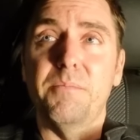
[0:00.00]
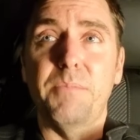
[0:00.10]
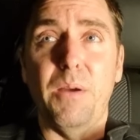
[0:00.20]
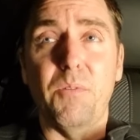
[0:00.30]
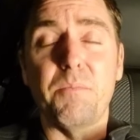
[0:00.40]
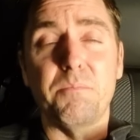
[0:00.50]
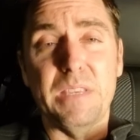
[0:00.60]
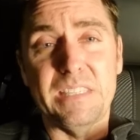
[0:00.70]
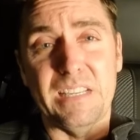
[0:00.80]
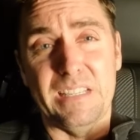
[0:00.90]
but we're
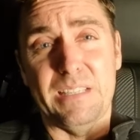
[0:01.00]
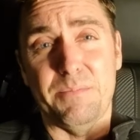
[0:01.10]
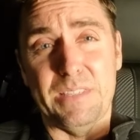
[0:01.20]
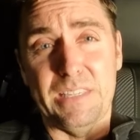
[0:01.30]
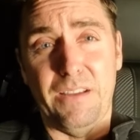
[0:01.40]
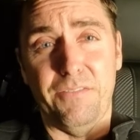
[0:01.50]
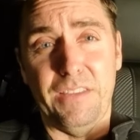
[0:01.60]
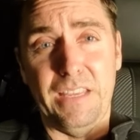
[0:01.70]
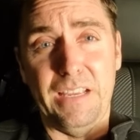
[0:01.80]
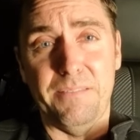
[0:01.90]
missing some stuff
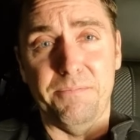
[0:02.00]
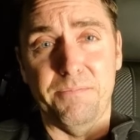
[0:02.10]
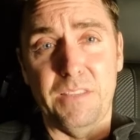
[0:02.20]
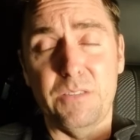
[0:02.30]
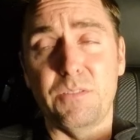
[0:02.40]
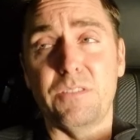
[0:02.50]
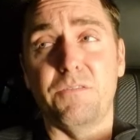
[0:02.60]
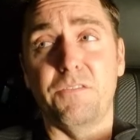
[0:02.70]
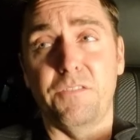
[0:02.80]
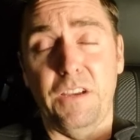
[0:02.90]
here. This was
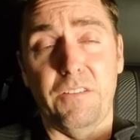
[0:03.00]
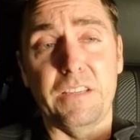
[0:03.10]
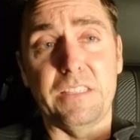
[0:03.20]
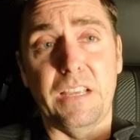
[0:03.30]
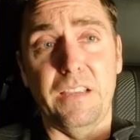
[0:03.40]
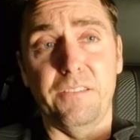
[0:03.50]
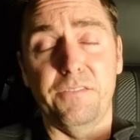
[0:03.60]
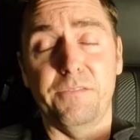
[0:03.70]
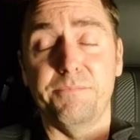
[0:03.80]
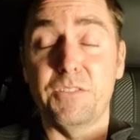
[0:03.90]
very
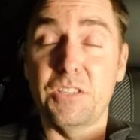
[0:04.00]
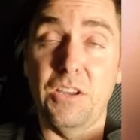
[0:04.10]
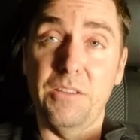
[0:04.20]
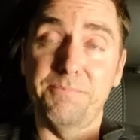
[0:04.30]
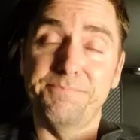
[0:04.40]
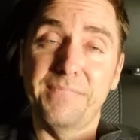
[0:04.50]
safe. So,